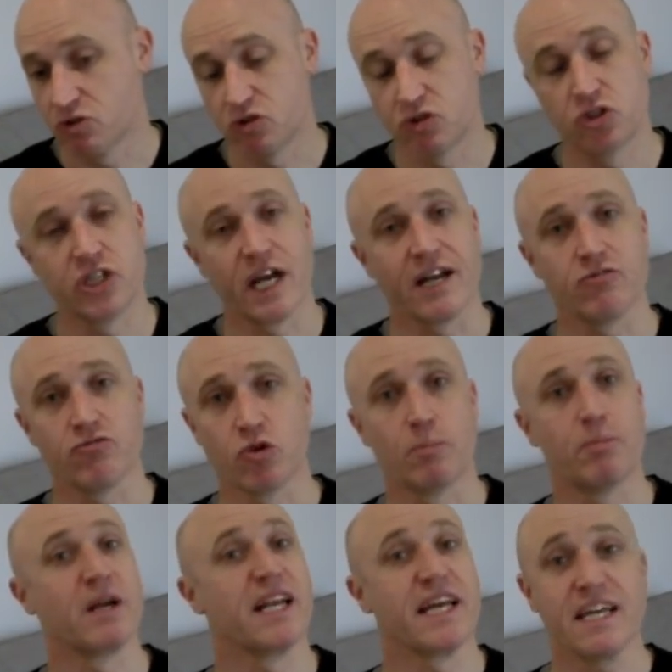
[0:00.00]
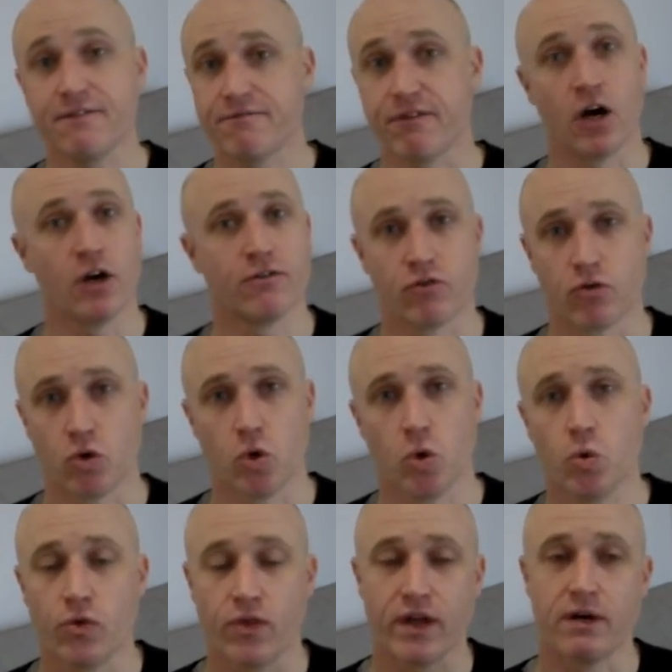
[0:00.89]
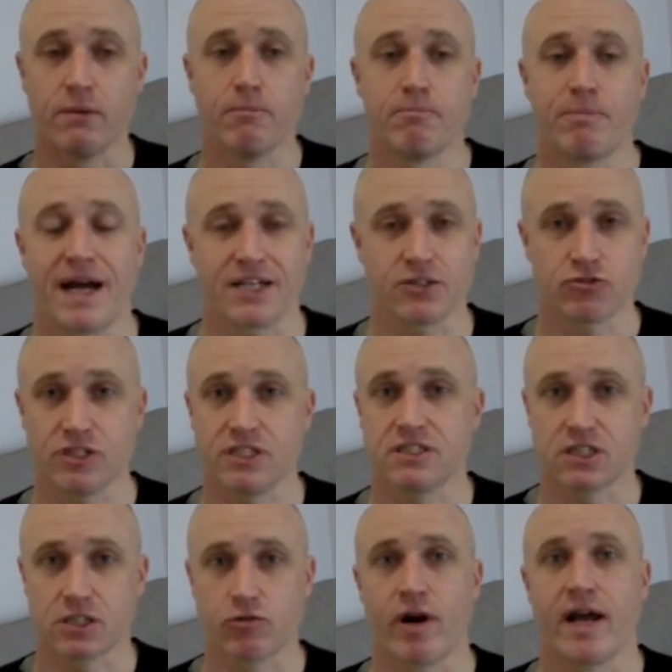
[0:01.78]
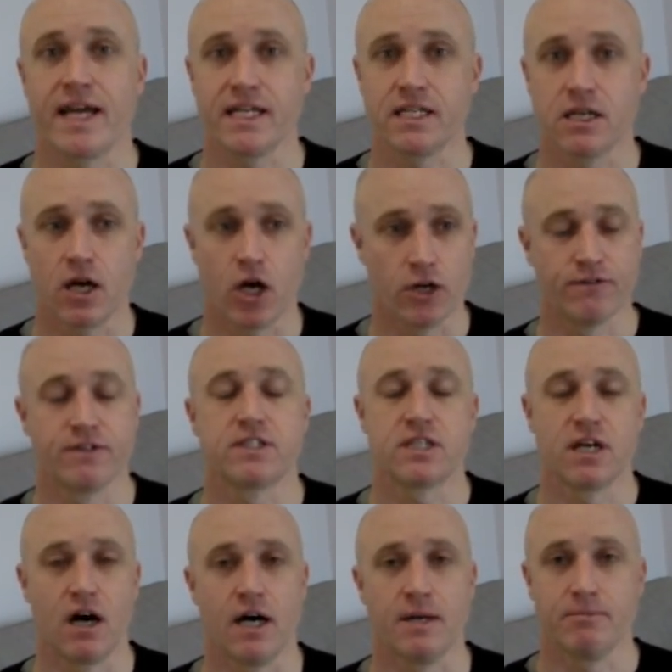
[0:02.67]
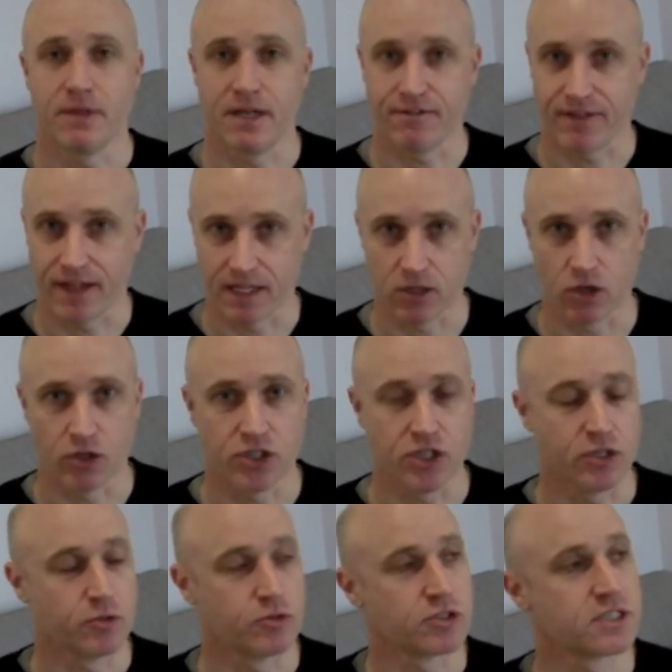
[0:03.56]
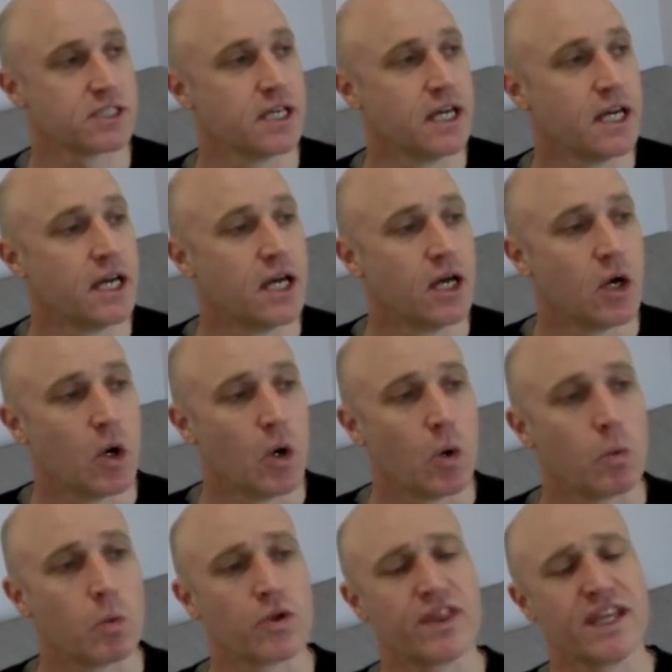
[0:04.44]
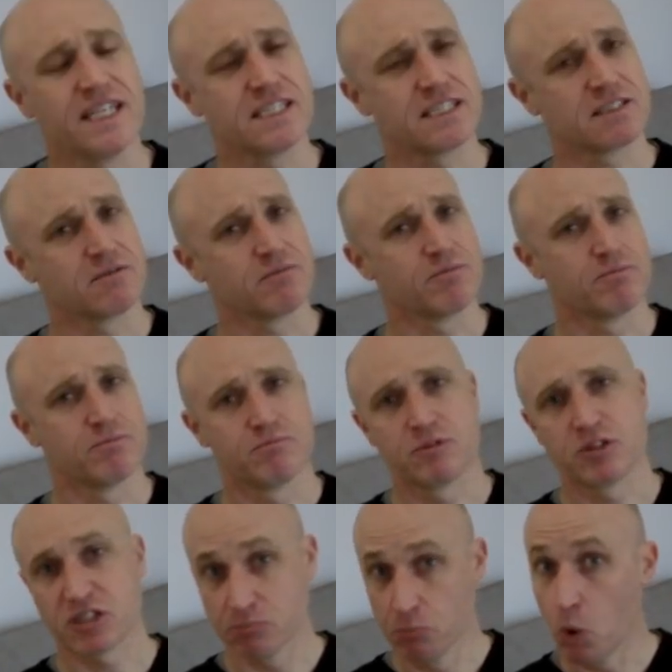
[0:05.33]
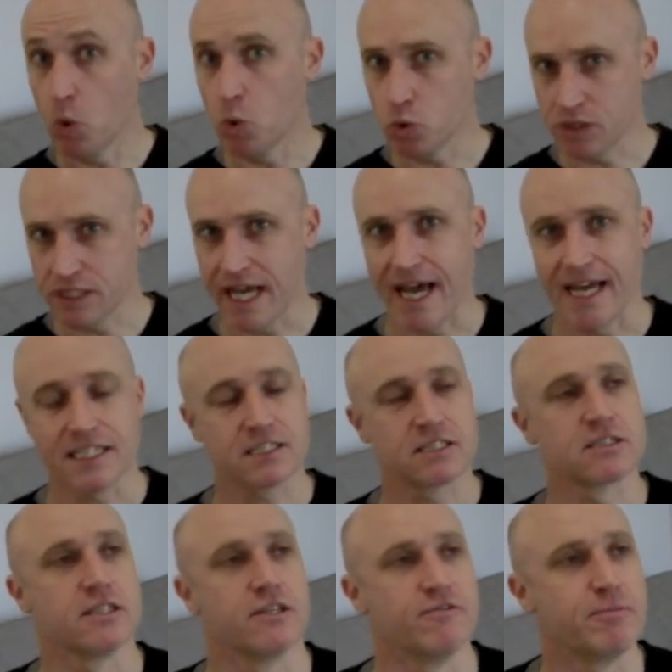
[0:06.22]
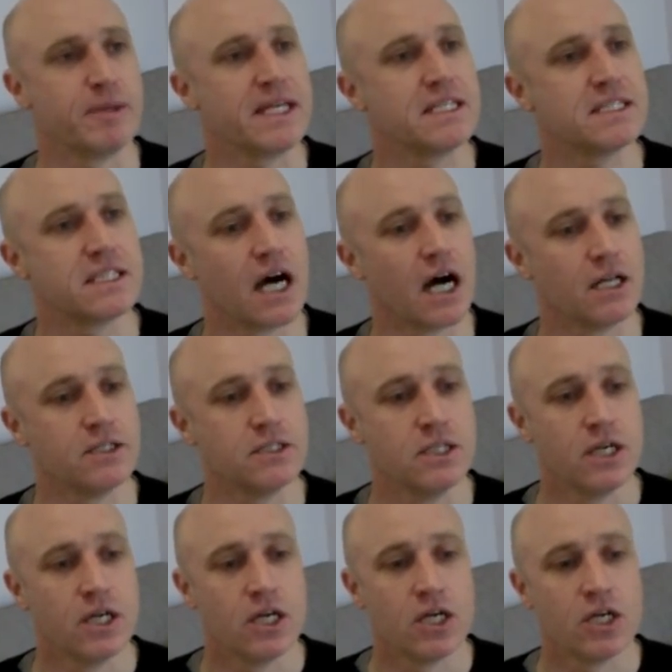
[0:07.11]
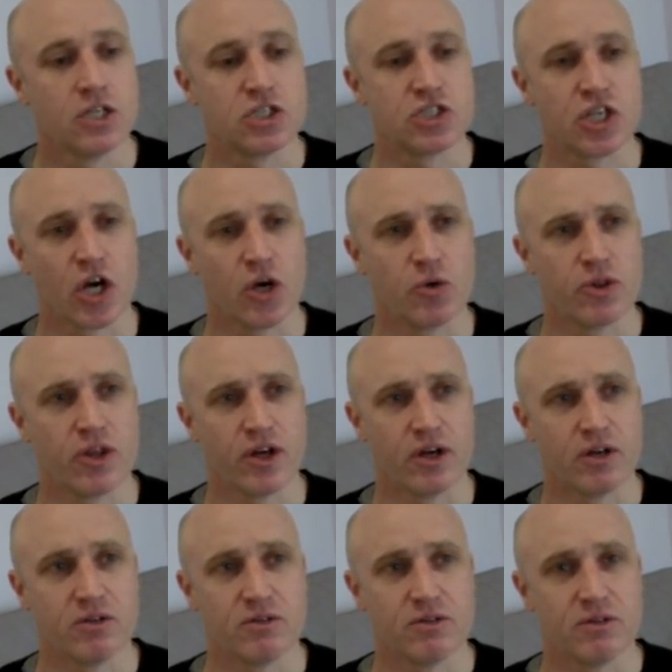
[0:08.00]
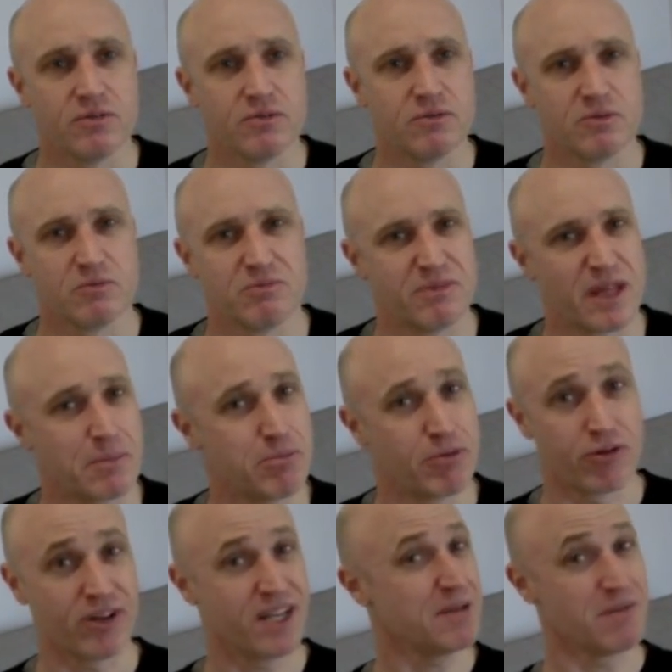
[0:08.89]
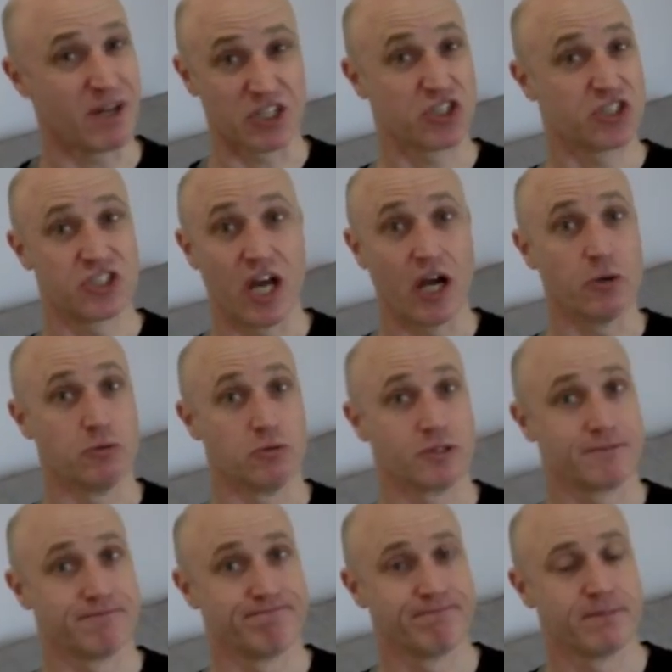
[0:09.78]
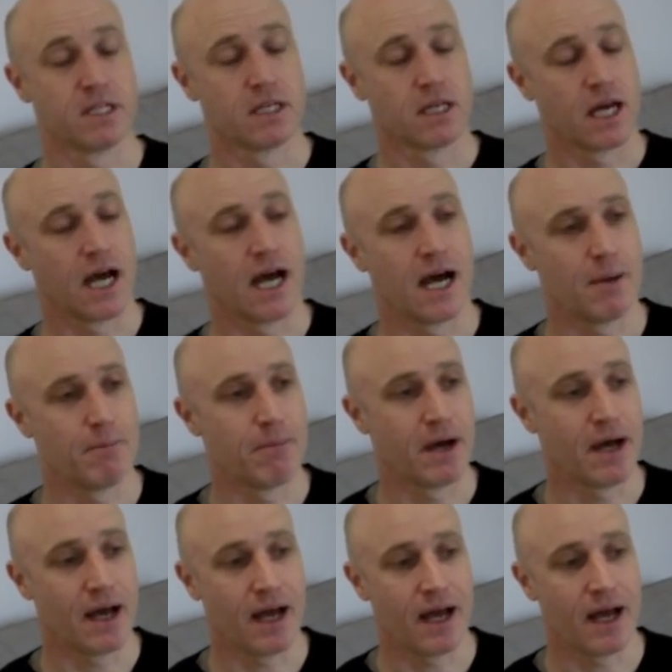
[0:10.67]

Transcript: general belief overall that batteries degrade over time if they're not used. Well, these small tests that have been done show that they pretty much don't. And